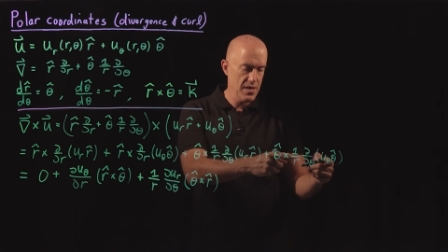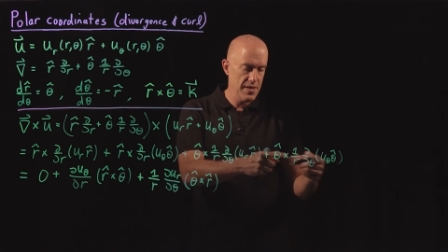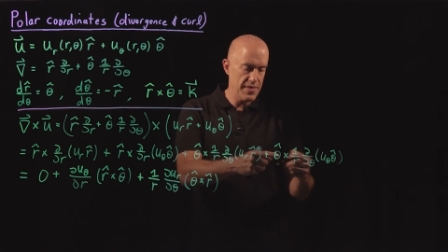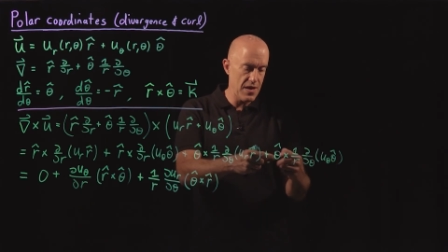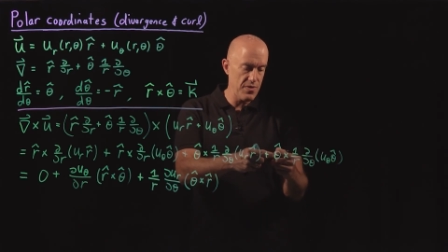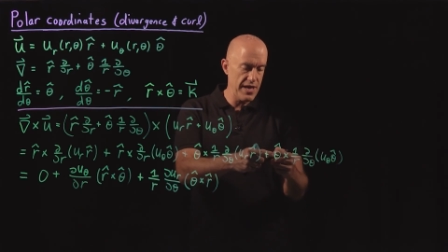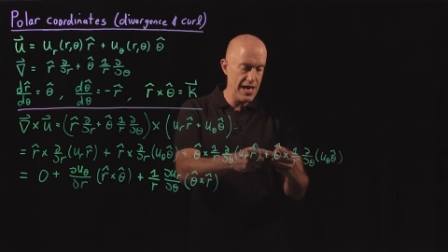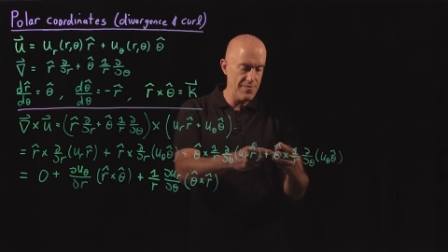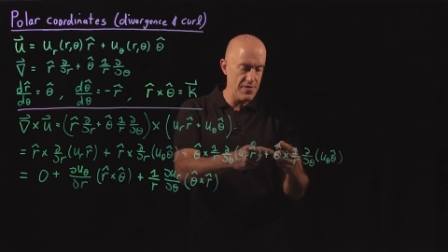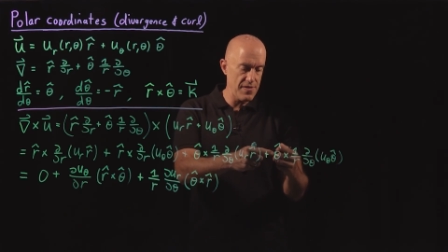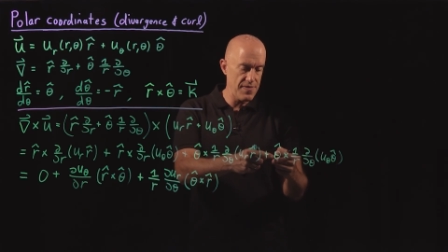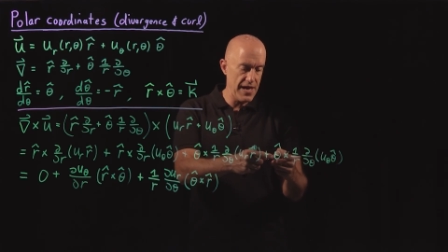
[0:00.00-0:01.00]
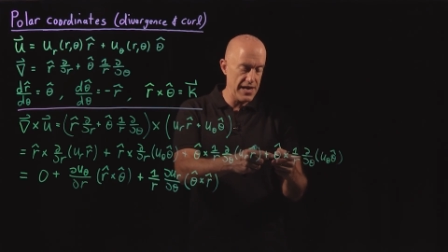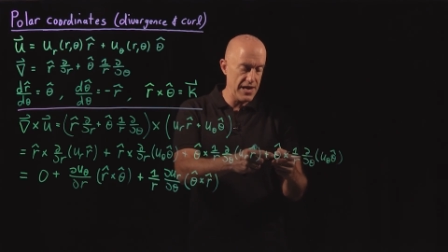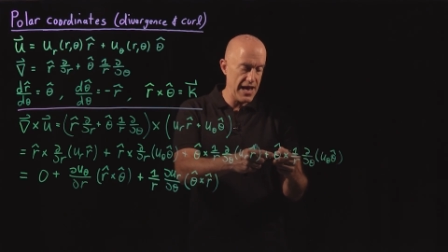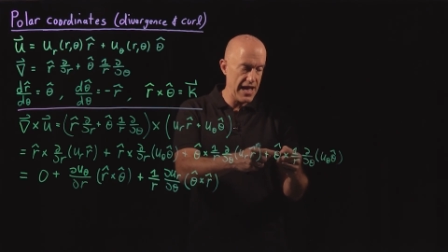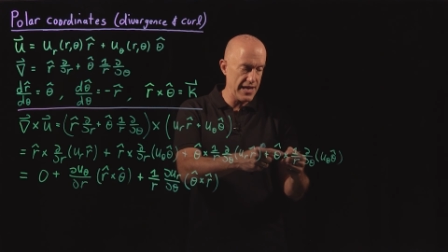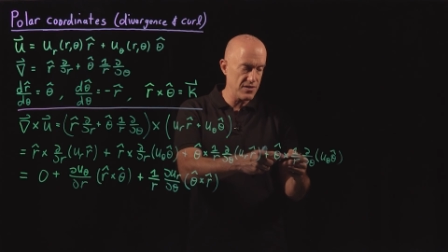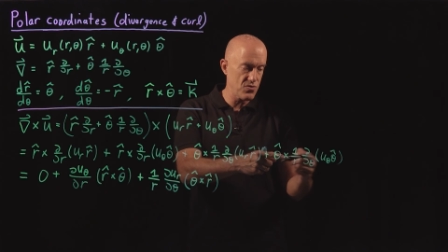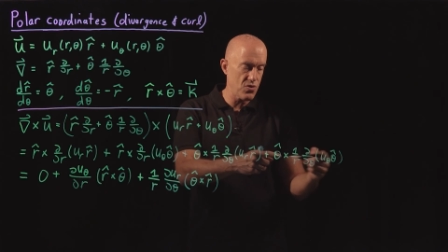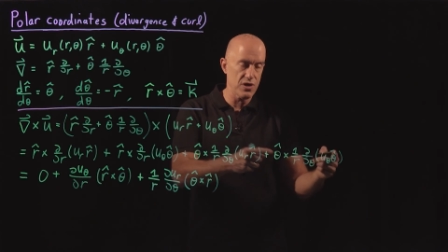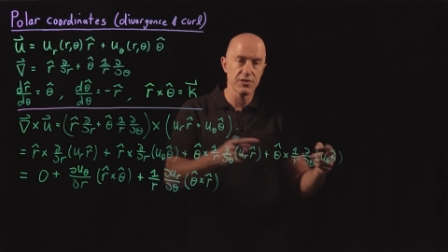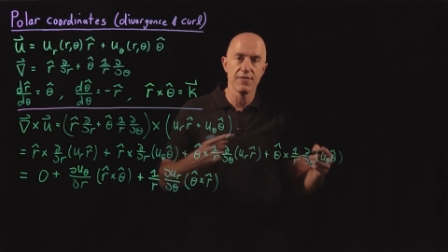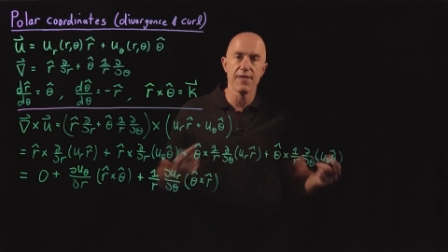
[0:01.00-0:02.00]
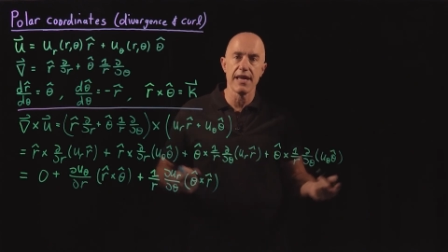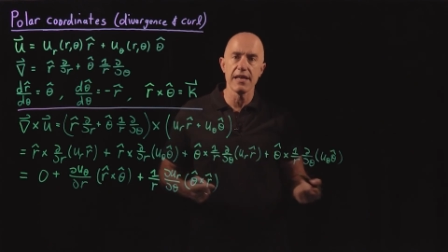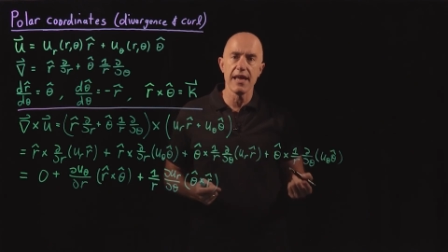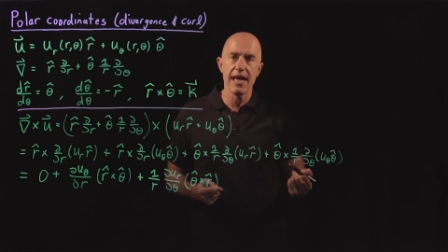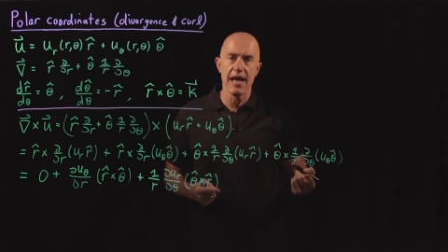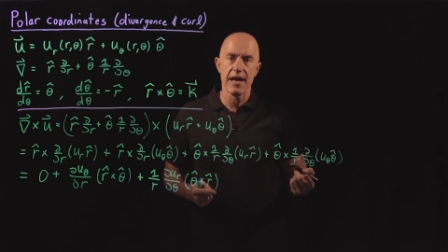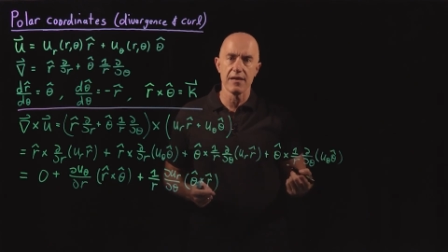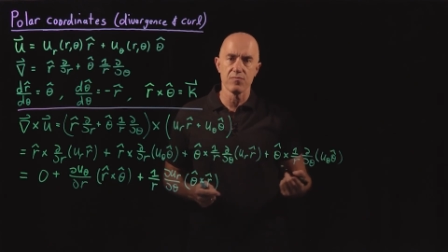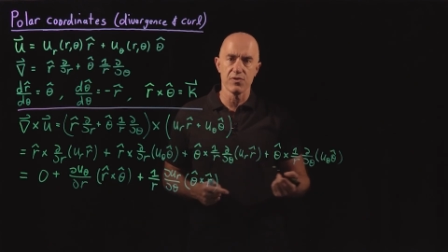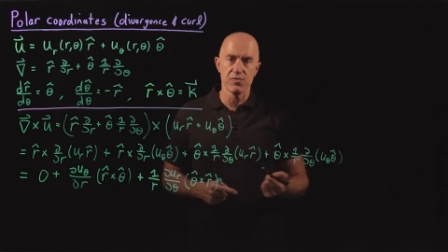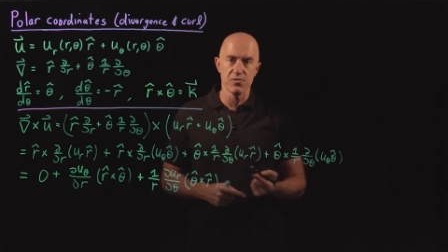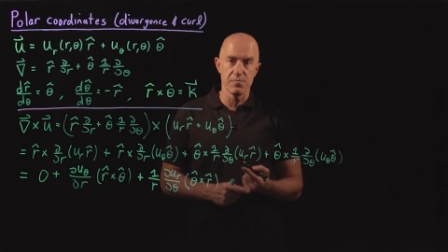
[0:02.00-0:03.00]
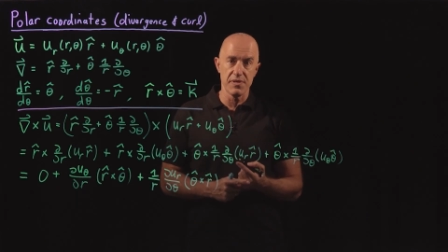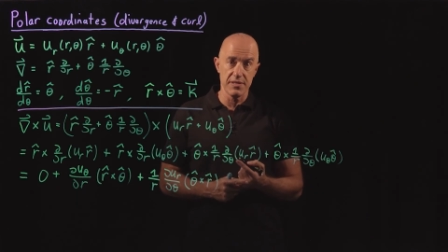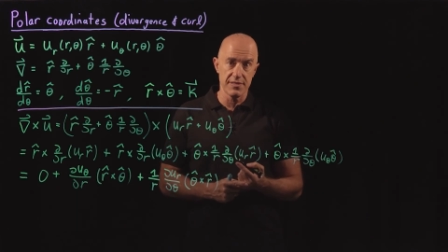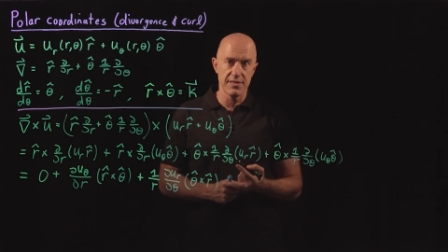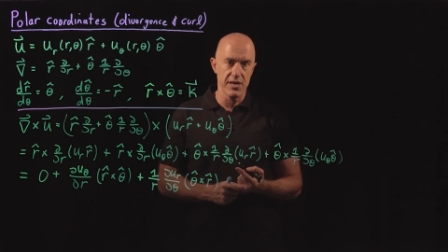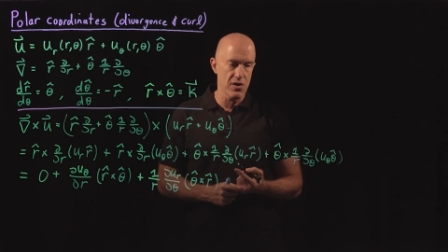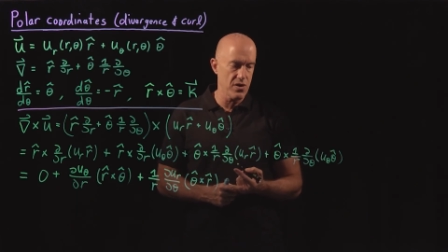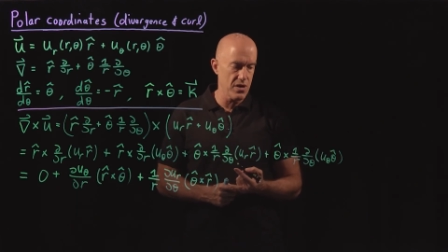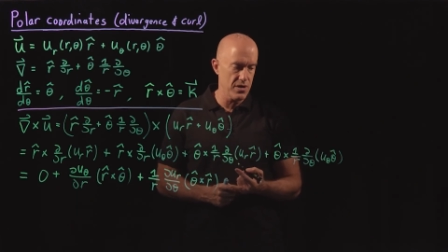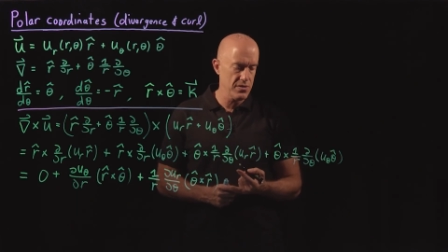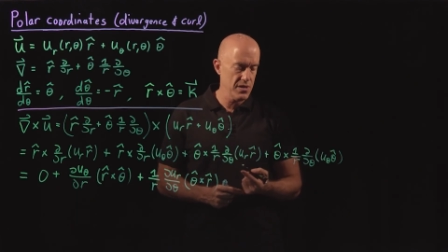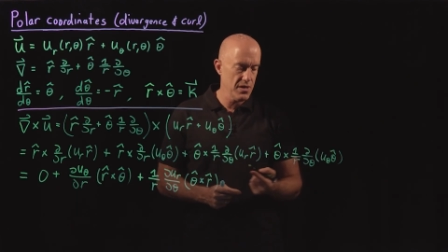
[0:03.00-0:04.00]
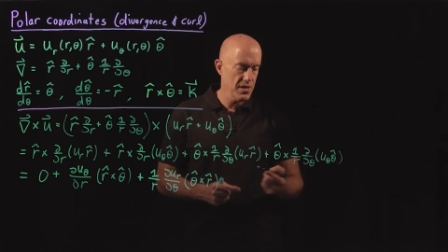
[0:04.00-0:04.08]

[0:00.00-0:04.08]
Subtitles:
then we have a theta hat cross theta hat, which will be 0.